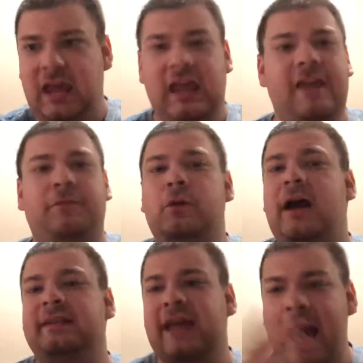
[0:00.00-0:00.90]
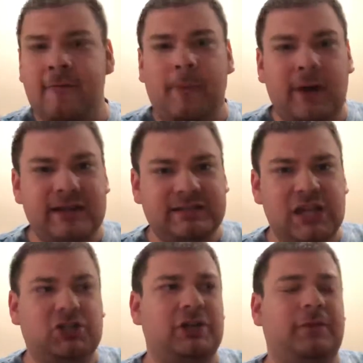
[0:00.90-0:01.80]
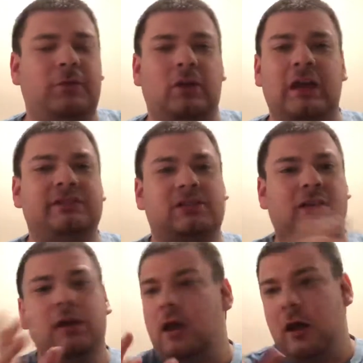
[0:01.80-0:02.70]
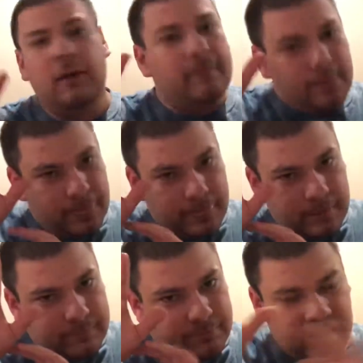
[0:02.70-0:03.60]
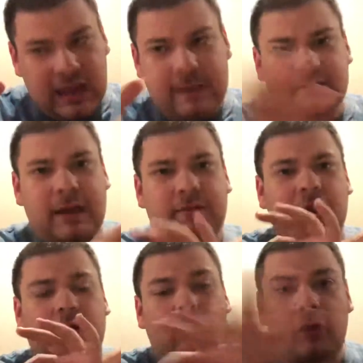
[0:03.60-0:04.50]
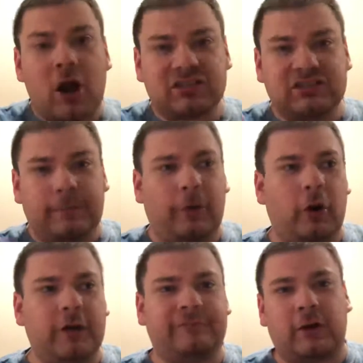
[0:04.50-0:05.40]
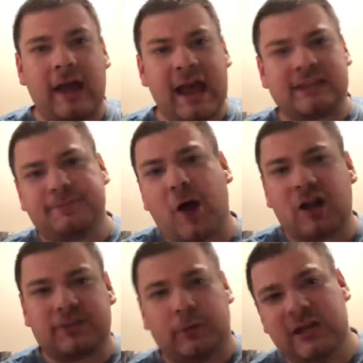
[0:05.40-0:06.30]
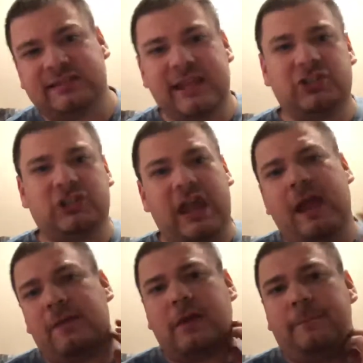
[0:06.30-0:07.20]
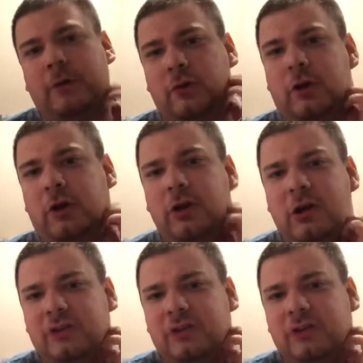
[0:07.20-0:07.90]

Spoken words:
If you guys have a PlayStation, the game's coming across the board for Xbox, PlayStation, and the computer.